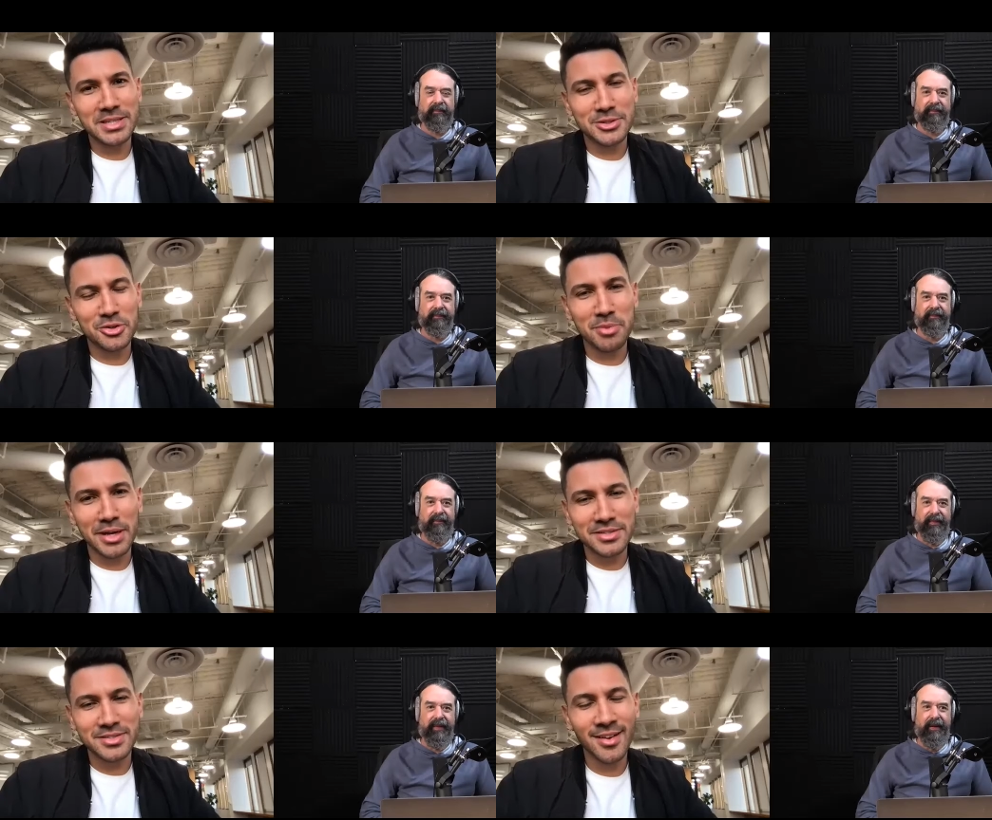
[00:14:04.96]
Speaker 1: in two
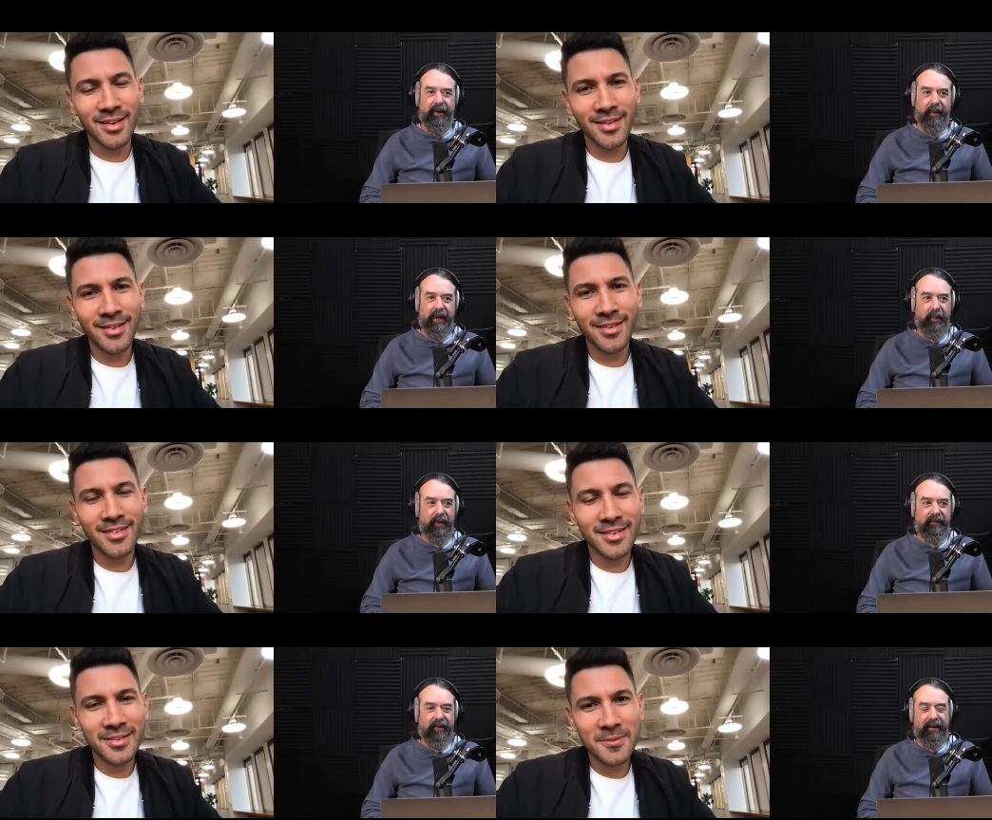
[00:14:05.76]
months.
Speaker 2: When they open
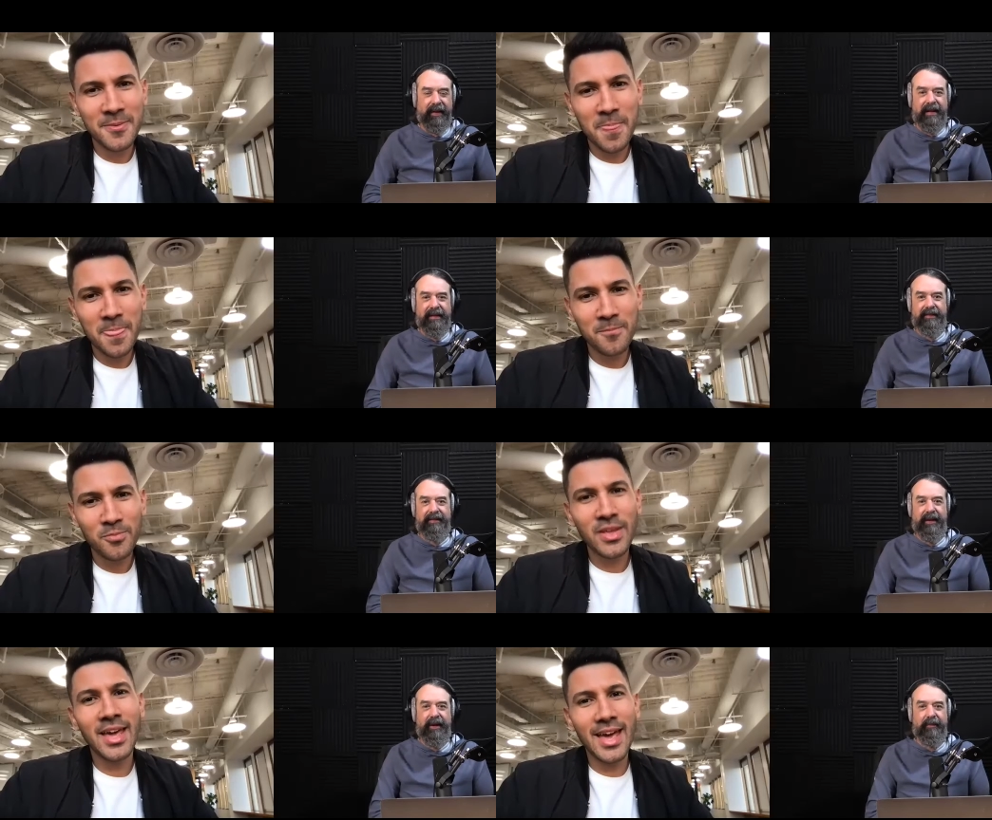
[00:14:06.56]
the floodgates.
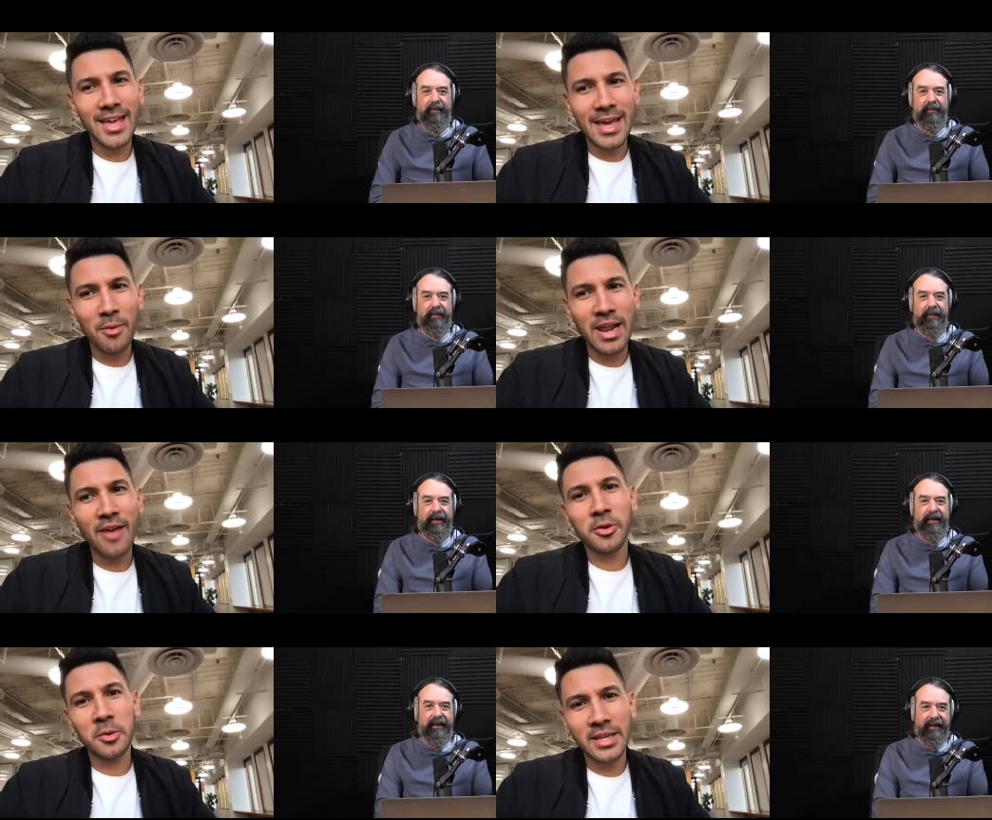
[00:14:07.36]
Yeah. Yeah. yeah
Speaker 1: when
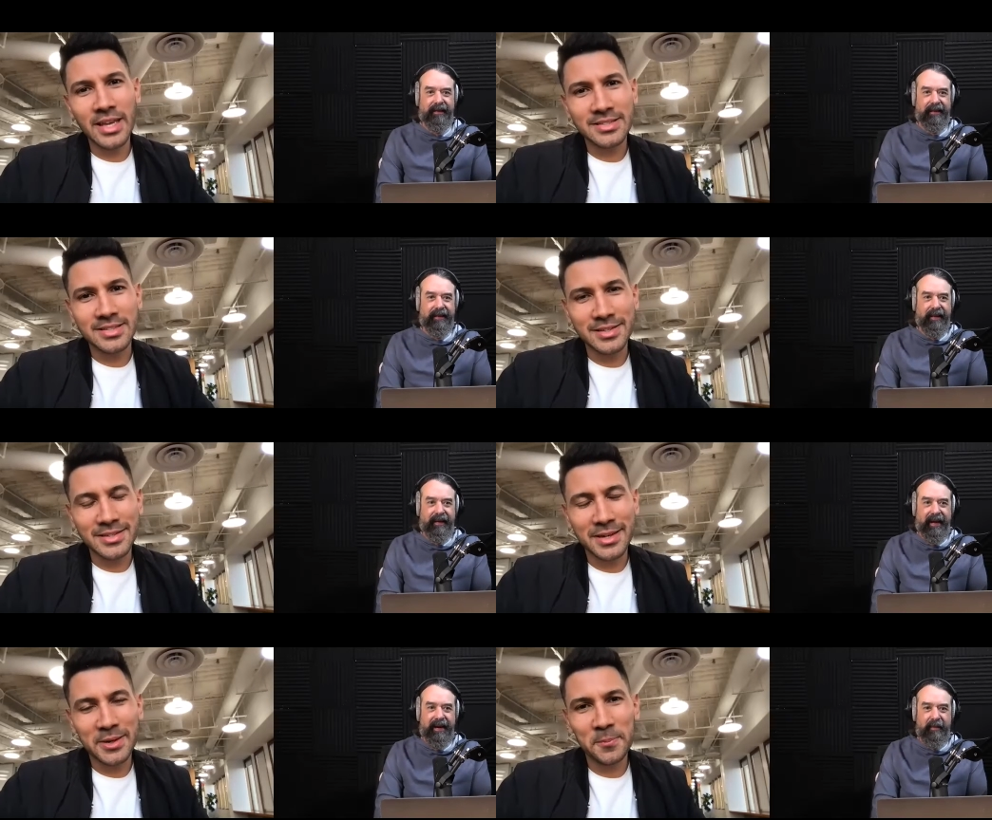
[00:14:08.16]
everyone gets in.
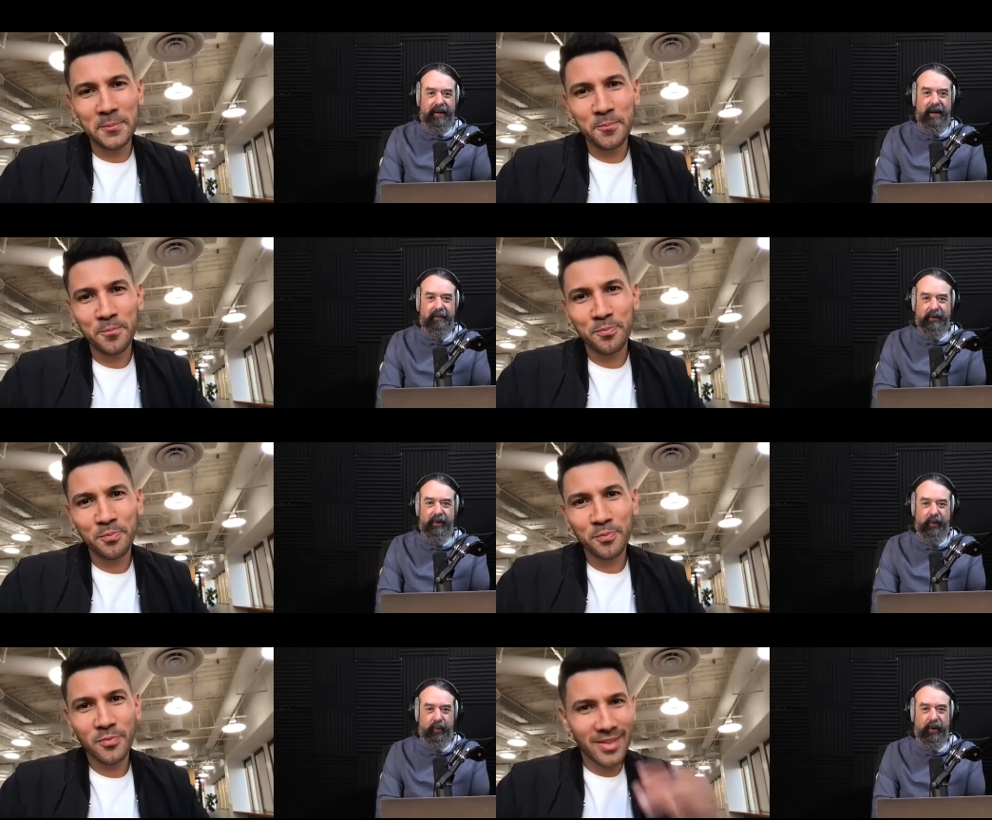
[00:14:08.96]
Yeah. And it
Speaker 2: becomes, you
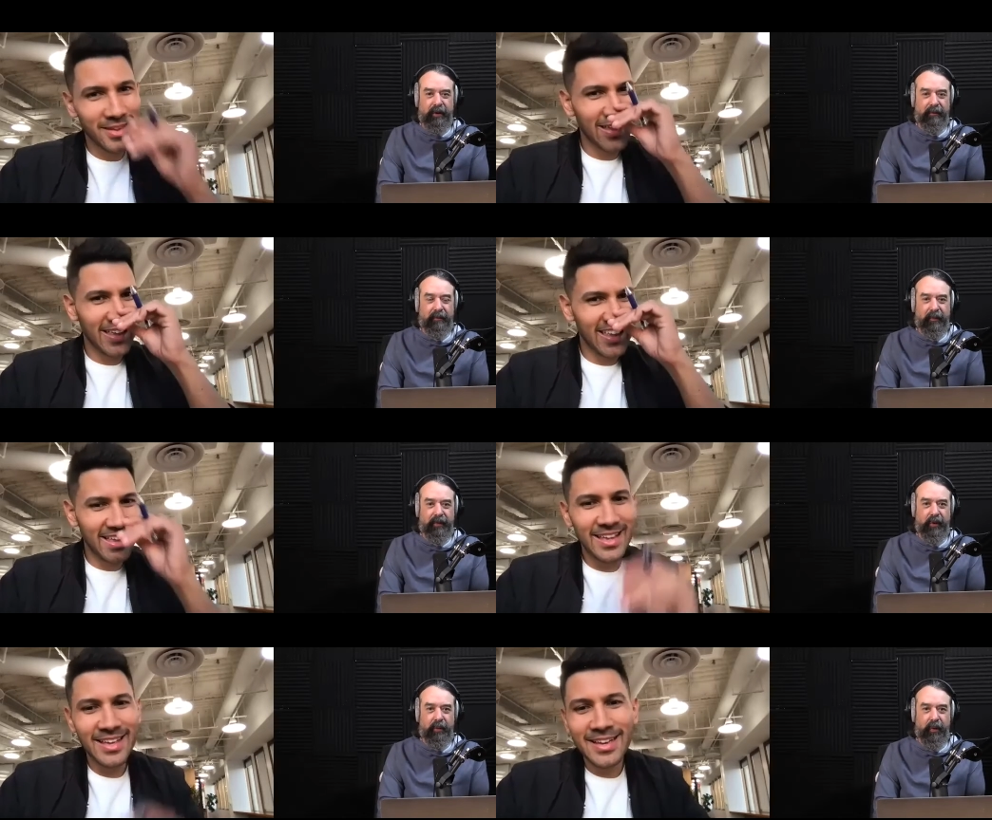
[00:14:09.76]
know, Twitter
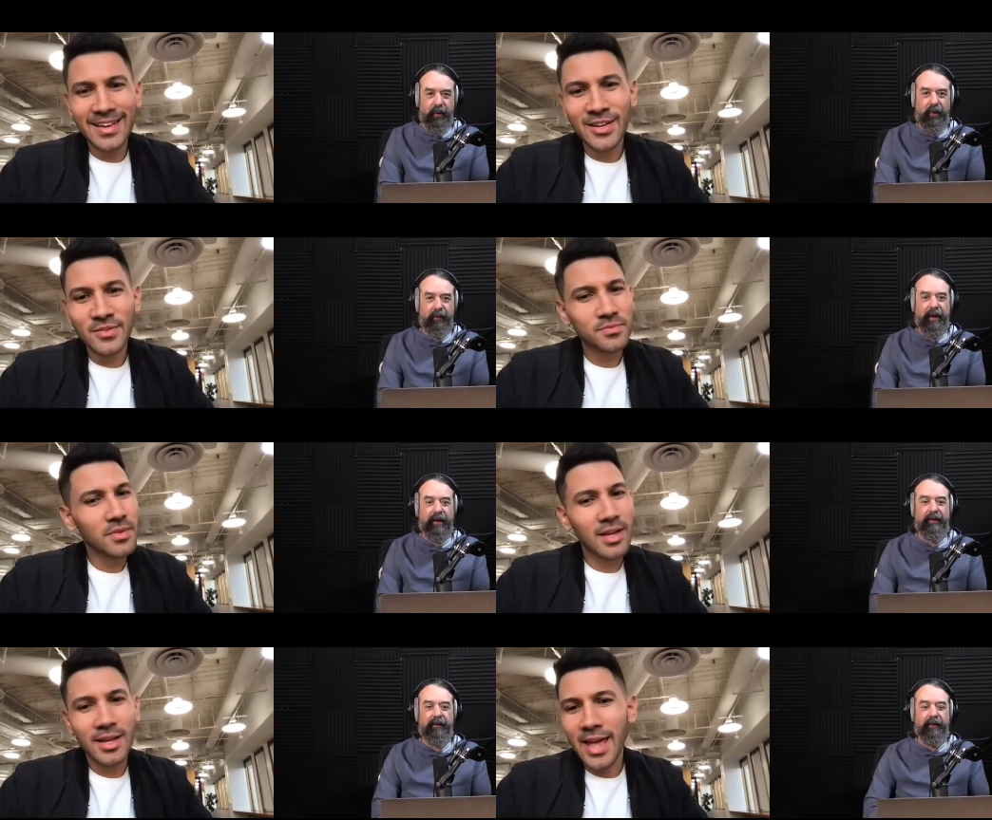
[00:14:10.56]
2.0,
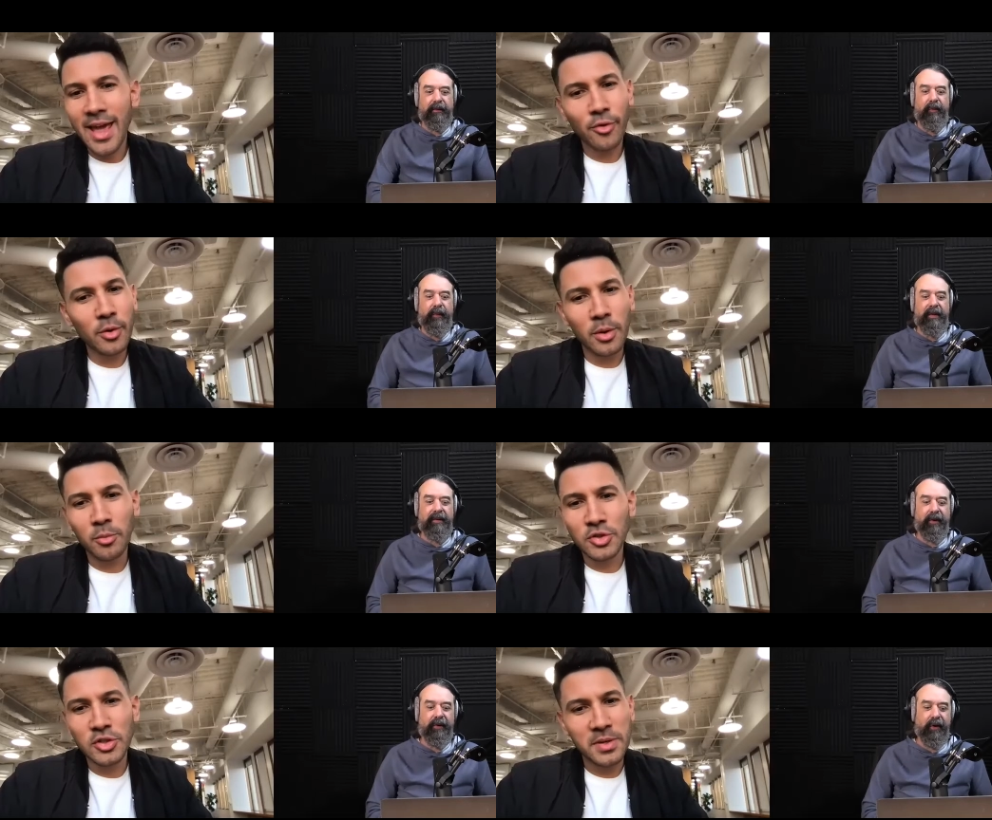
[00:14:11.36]
right? Everyone
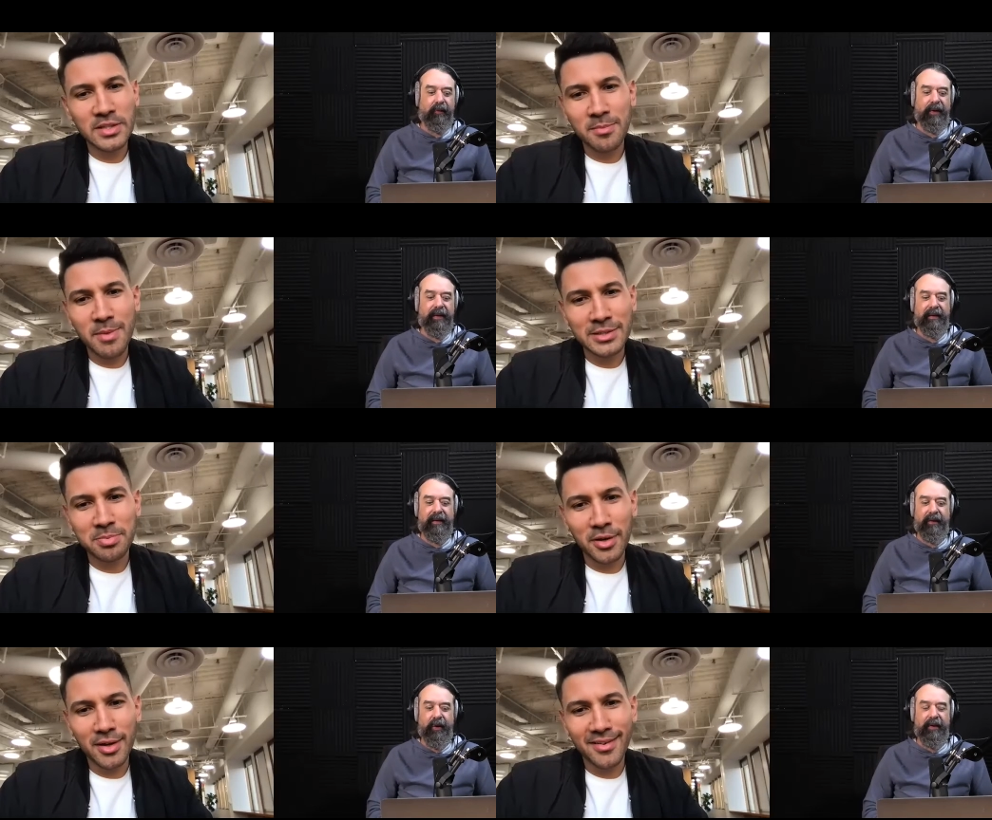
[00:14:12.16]
hopefully, hopefully,
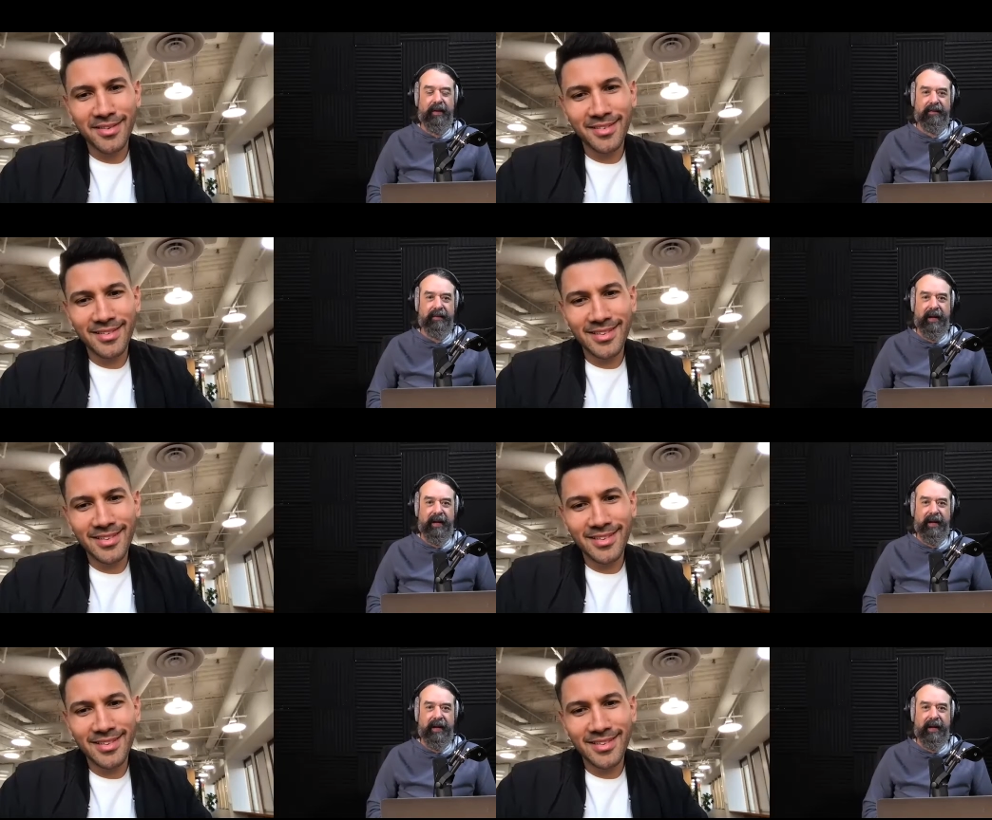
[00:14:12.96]
hopefully that doesn't